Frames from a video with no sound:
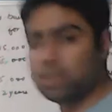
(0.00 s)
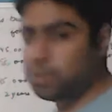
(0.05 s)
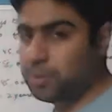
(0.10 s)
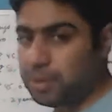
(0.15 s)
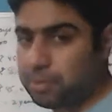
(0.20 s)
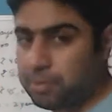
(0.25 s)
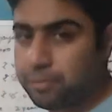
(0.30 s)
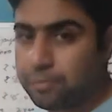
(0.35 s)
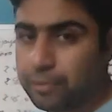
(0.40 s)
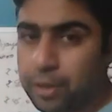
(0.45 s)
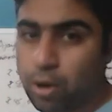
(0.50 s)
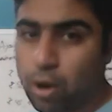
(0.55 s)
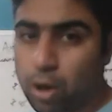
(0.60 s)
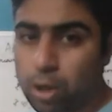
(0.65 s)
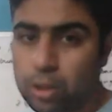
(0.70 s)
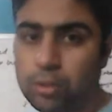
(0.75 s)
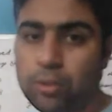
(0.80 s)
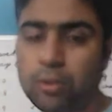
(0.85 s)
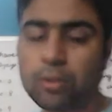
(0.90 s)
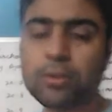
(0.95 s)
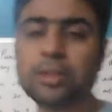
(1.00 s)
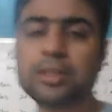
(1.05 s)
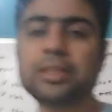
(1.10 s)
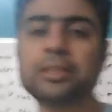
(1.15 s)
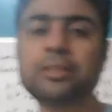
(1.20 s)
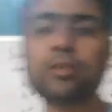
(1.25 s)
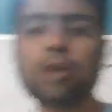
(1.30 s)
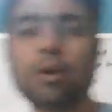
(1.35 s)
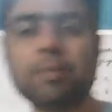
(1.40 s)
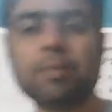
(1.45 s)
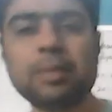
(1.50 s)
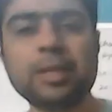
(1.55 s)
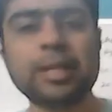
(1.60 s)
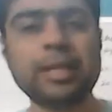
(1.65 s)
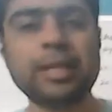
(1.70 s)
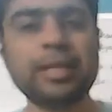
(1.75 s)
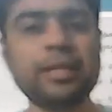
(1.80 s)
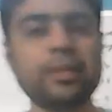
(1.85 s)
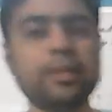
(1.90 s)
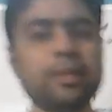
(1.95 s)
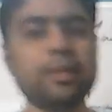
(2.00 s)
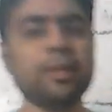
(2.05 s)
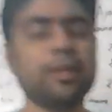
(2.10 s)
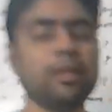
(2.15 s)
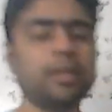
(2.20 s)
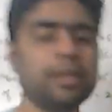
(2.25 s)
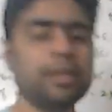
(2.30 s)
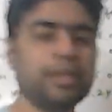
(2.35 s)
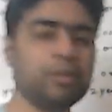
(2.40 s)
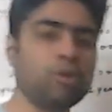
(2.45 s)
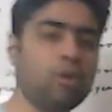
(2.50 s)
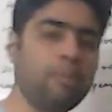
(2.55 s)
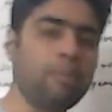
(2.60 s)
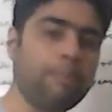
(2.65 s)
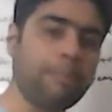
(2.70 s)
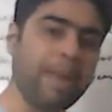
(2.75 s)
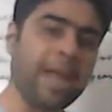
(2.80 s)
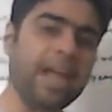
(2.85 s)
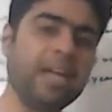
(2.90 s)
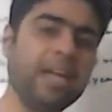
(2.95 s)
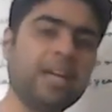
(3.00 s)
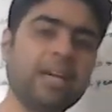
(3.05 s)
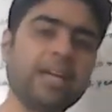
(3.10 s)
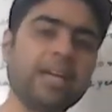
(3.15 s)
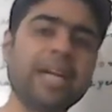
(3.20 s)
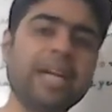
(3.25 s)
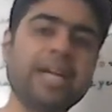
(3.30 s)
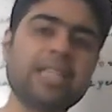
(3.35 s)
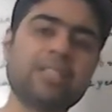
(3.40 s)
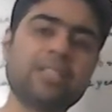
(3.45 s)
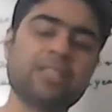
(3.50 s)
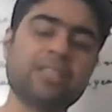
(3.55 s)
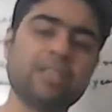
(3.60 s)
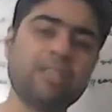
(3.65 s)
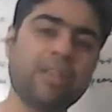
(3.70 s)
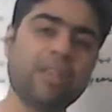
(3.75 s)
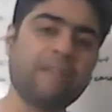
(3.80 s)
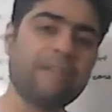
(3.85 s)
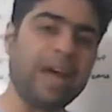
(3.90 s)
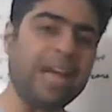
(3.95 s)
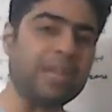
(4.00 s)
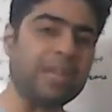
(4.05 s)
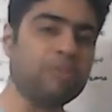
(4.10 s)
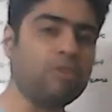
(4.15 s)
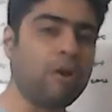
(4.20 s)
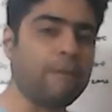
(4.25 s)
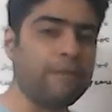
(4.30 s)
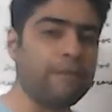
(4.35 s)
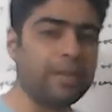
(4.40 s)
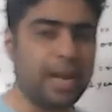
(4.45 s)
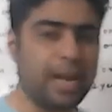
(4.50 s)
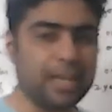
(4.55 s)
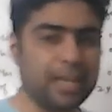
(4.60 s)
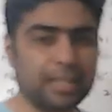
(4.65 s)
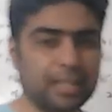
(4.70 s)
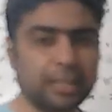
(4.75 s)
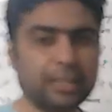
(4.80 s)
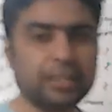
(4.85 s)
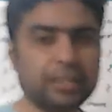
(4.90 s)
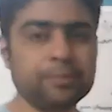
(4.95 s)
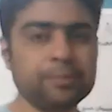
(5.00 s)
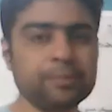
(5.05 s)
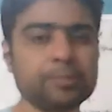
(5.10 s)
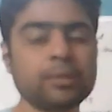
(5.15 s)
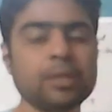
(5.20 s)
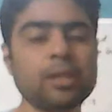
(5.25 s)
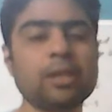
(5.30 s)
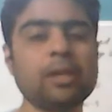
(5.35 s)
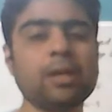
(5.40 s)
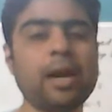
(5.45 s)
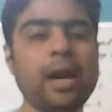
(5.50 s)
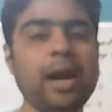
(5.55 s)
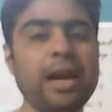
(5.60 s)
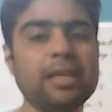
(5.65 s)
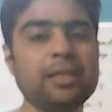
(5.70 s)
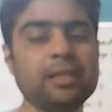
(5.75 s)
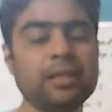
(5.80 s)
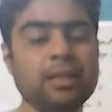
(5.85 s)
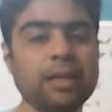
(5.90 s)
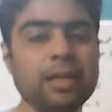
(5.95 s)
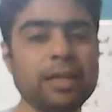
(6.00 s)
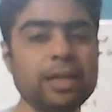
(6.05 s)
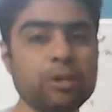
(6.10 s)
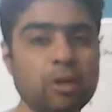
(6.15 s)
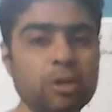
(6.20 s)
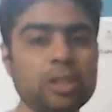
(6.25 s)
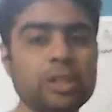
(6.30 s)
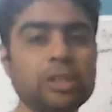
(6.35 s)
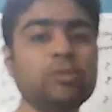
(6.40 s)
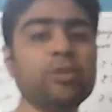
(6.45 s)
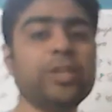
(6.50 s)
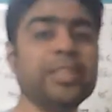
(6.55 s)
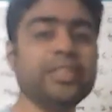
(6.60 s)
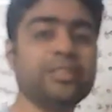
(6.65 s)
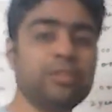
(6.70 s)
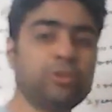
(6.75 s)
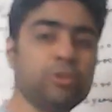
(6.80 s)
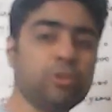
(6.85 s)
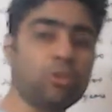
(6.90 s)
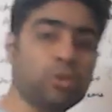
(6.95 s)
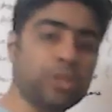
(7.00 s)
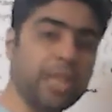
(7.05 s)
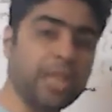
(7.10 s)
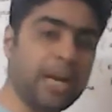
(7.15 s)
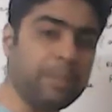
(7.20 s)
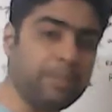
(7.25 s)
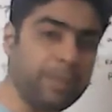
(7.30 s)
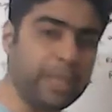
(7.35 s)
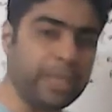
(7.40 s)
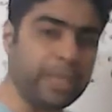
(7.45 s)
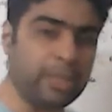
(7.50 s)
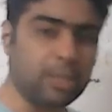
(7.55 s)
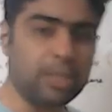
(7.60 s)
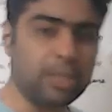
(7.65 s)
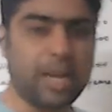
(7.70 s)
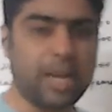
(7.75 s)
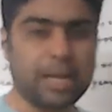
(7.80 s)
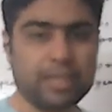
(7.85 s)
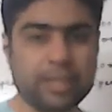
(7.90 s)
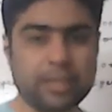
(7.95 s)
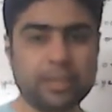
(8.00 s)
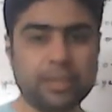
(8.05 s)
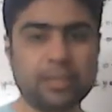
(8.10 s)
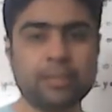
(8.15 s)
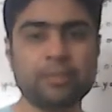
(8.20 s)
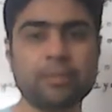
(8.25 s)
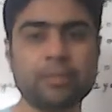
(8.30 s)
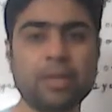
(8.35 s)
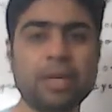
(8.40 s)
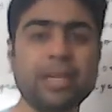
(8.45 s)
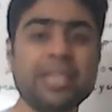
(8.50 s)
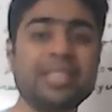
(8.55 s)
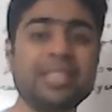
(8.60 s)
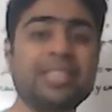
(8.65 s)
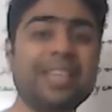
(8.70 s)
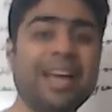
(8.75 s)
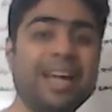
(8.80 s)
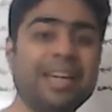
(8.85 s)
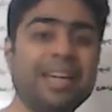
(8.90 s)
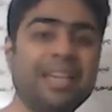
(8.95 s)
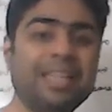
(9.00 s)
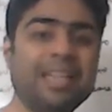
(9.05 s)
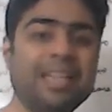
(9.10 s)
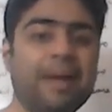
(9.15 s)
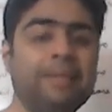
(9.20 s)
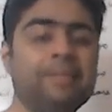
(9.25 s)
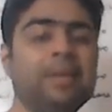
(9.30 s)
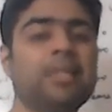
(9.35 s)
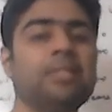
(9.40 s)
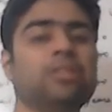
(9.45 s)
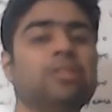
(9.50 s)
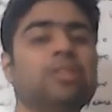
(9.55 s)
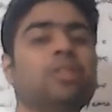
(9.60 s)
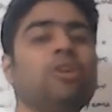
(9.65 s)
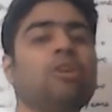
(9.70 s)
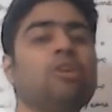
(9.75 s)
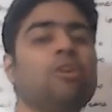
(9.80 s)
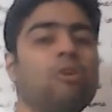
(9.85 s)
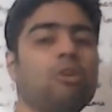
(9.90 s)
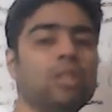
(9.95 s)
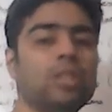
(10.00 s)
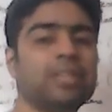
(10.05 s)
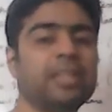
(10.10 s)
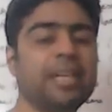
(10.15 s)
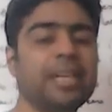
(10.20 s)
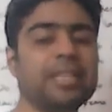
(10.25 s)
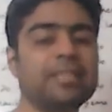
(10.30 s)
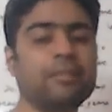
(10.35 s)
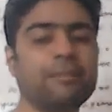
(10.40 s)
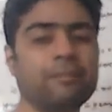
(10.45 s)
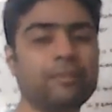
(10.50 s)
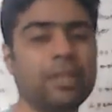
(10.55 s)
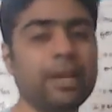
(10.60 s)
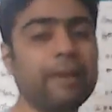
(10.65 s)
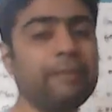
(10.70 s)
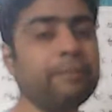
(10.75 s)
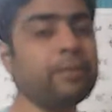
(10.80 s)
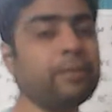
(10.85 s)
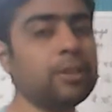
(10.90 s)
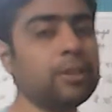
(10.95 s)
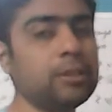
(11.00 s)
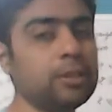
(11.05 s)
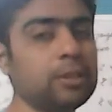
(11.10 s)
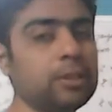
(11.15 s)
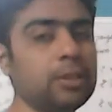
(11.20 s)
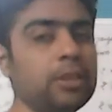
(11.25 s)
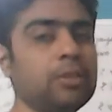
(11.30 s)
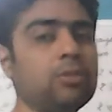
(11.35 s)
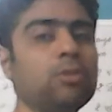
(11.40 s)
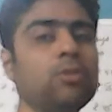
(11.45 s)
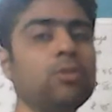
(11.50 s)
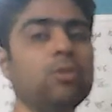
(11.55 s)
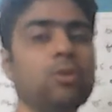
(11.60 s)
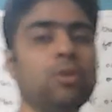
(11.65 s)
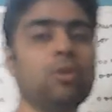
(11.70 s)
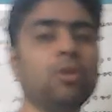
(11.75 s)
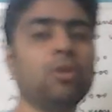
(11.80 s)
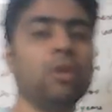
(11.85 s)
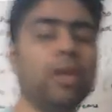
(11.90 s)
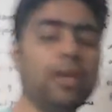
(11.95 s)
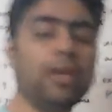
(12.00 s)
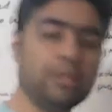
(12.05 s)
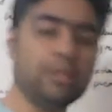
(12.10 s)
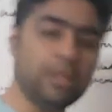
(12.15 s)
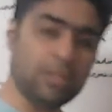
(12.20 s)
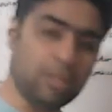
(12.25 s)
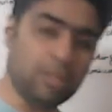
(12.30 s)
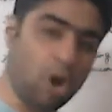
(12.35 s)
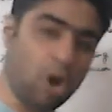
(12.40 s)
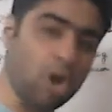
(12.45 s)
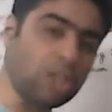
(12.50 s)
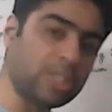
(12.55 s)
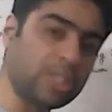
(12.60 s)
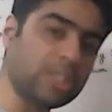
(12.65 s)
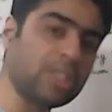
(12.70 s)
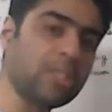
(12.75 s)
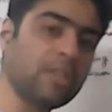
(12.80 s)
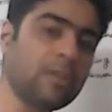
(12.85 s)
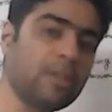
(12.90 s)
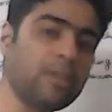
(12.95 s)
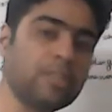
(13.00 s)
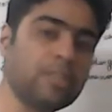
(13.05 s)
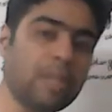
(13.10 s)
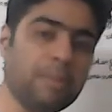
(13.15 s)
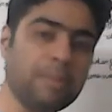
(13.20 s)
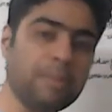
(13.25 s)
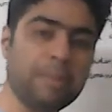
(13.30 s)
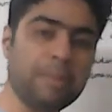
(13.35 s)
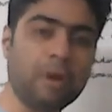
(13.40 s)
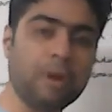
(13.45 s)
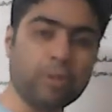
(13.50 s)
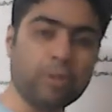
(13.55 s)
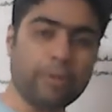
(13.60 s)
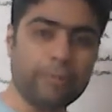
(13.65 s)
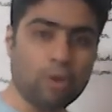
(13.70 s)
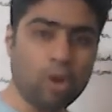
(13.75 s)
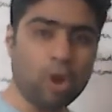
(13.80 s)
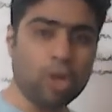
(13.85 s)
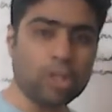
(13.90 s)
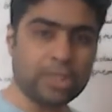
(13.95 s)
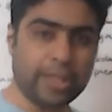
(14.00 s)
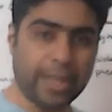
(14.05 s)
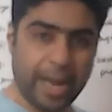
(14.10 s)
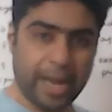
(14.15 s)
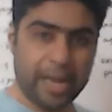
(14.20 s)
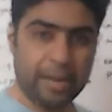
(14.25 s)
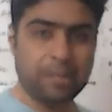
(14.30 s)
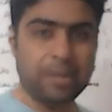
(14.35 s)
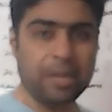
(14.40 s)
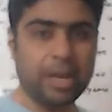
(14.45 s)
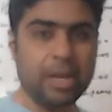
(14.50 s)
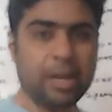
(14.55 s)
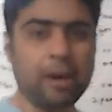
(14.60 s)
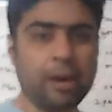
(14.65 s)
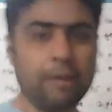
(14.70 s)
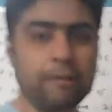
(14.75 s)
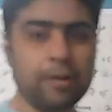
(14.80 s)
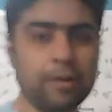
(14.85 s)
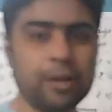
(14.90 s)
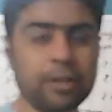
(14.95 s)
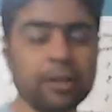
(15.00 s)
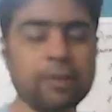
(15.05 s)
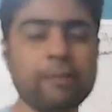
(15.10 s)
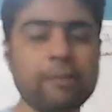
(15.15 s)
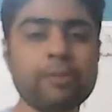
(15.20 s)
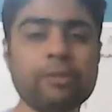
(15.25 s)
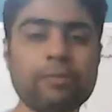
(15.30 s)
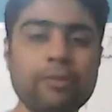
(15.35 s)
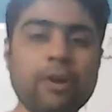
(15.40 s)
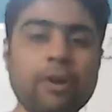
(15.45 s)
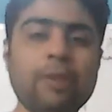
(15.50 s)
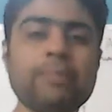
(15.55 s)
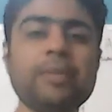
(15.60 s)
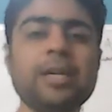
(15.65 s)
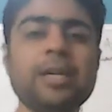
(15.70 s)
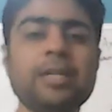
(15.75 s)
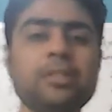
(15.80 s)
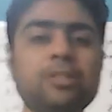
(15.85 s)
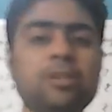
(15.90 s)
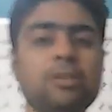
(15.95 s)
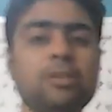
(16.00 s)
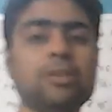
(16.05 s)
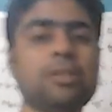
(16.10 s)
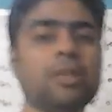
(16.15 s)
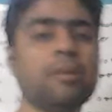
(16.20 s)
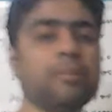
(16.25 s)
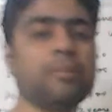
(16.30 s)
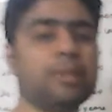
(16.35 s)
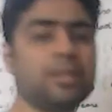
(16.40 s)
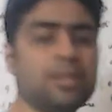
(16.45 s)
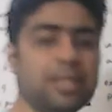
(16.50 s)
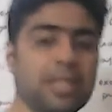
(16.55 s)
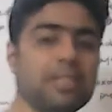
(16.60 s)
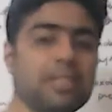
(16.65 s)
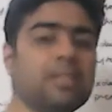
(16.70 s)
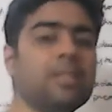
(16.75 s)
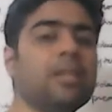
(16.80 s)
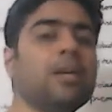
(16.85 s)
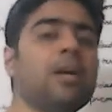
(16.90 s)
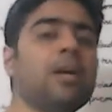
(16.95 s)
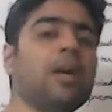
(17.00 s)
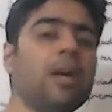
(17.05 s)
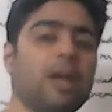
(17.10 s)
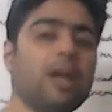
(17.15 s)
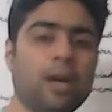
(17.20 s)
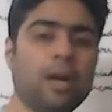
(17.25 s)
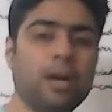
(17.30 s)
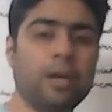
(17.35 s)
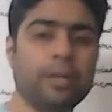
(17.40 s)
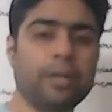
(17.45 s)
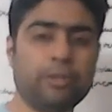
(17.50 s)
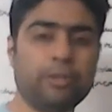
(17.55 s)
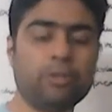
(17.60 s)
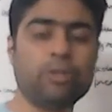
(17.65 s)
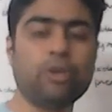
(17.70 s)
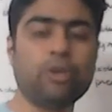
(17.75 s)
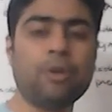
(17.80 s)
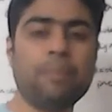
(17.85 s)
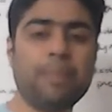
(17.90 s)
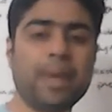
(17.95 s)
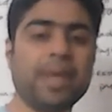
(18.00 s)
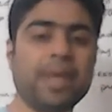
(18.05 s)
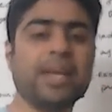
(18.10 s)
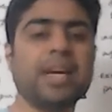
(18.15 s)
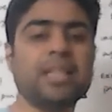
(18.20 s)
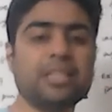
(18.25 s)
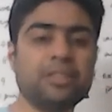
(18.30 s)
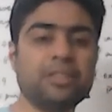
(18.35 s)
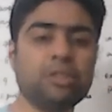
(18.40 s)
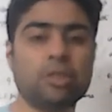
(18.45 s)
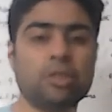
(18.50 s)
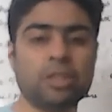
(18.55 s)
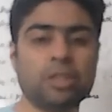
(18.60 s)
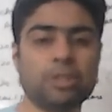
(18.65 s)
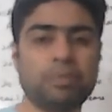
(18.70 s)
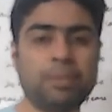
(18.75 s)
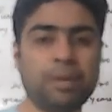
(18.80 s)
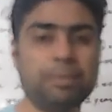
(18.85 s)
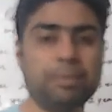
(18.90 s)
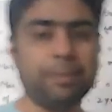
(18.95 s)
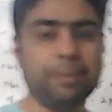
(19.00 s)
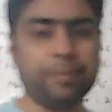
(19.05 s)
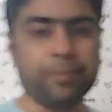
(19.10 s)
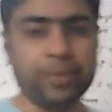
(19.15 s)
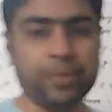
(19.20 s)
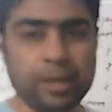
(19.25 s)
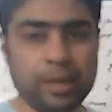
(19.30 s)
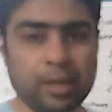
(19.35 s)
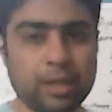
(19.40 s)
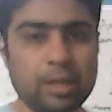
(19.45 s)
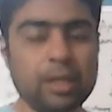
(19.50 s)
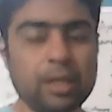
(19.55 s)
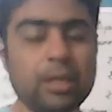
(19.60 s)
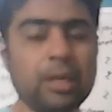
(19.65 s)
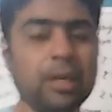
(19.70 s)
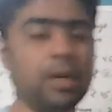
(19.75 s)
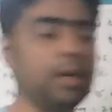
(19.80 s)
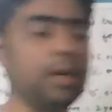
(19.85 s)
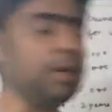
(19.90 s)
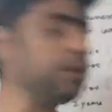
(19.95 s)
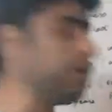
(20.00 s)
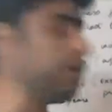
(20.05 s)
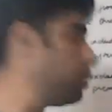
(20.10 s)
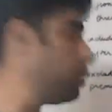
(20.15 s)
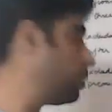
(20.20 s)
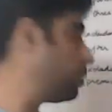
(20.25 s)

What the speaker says: premium, we all know, is normally paid against the value of an asset, and in order to insure that particular asset against any damage, or in case of theft, the loss, some amount of loss can be recovered from the insurance company, since you're paying an insurance premium. uh,